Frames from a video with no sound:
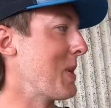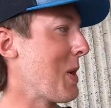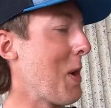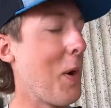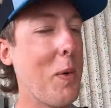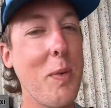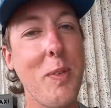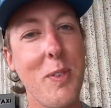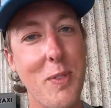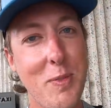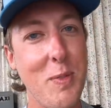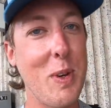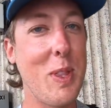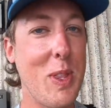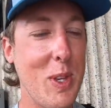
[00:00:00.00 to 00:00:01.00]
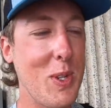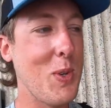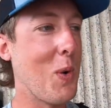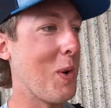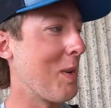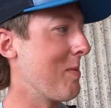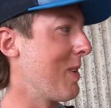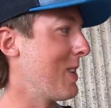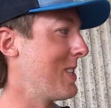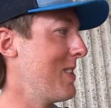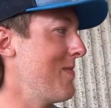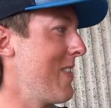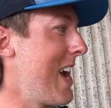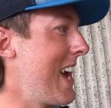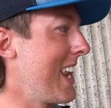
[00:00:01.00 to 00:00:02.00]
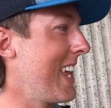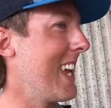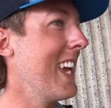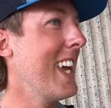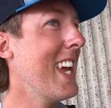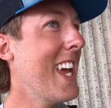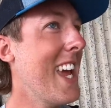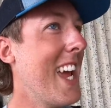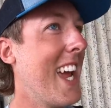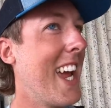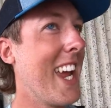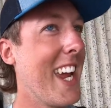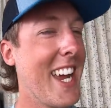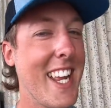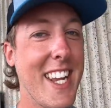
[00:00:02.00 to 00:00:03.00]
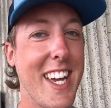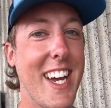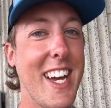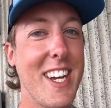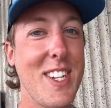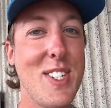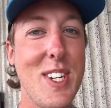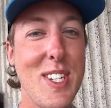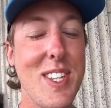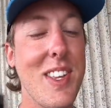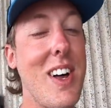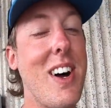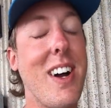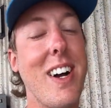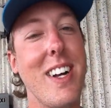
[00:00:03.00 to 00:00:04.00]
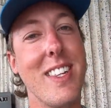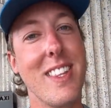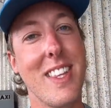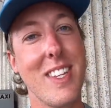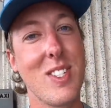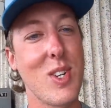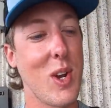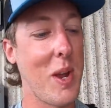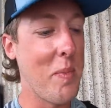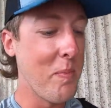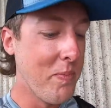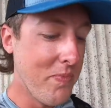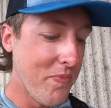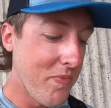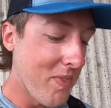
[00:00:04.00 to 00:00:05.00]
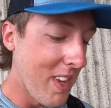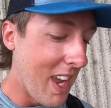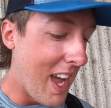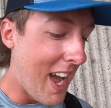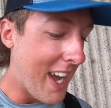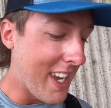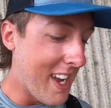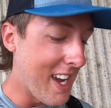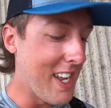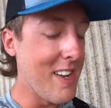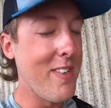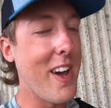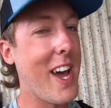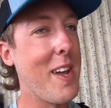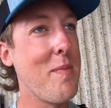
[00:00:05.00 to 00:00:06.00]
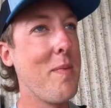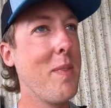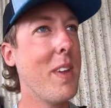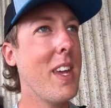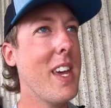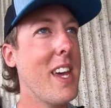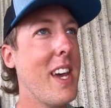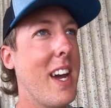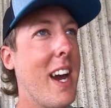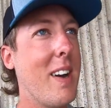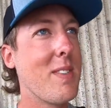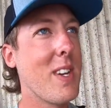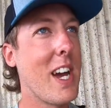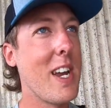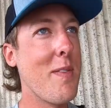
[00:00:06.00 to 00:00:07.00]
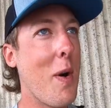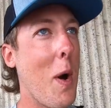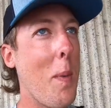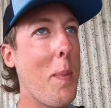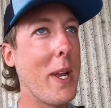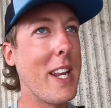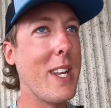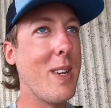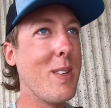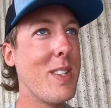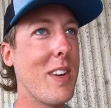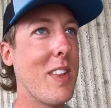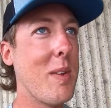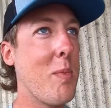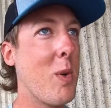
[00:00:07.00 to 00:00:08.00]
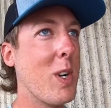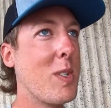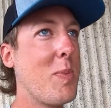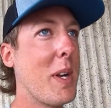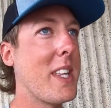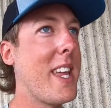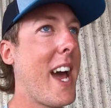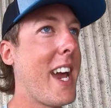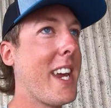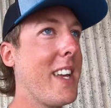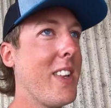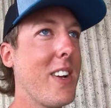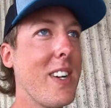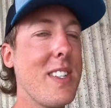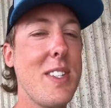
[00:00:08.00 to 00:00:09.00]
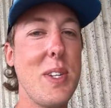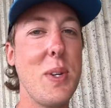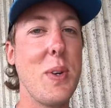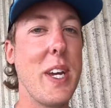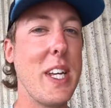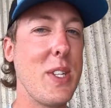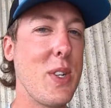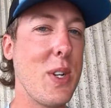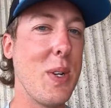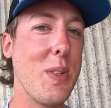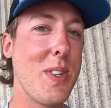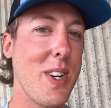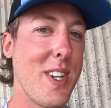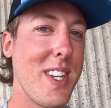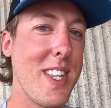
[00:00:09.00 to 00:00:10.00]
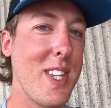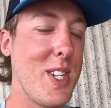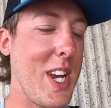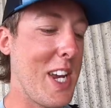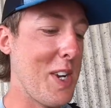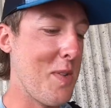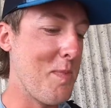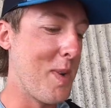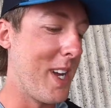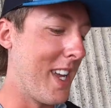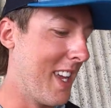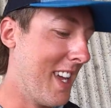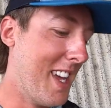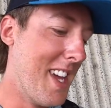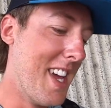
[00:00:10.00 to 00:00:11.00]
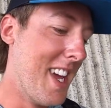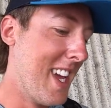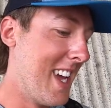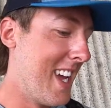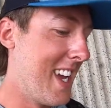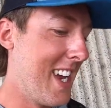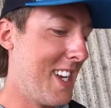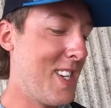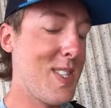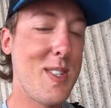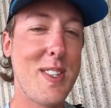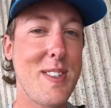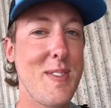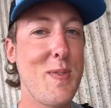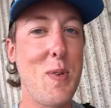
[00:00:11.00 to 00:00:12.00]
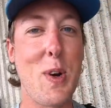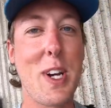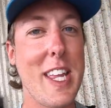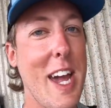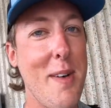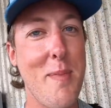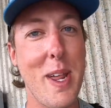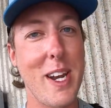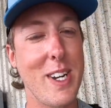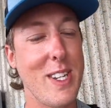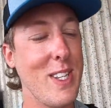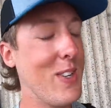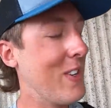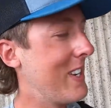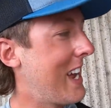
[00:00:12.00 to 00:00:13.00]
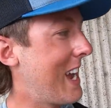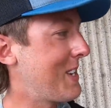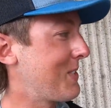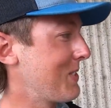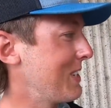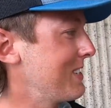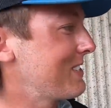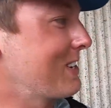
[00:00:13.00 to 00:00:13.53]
We go with the shorter version, Maddie. And she's along on this trip. I was kind of hoping to do something more spectacular to introduce her to the channel, but it just worked out better to do it naturally.